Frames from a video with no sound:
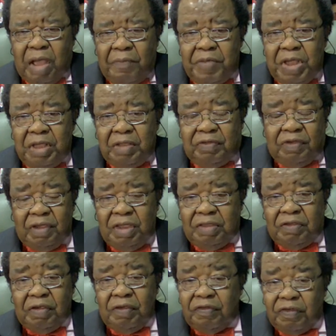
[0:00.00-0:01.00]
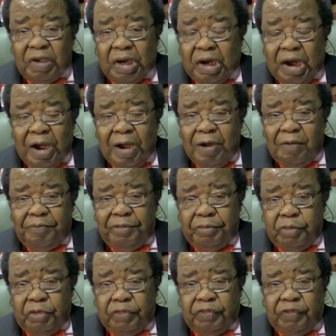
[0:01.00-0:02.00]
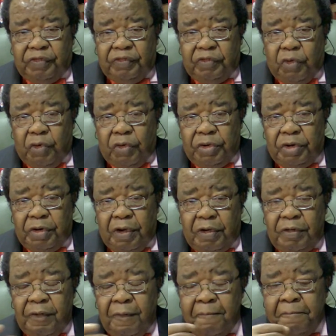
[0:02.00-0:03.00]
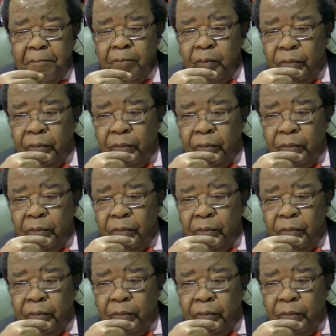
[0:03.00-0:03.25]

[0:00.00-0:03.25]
I mean, it is incredible what is going on.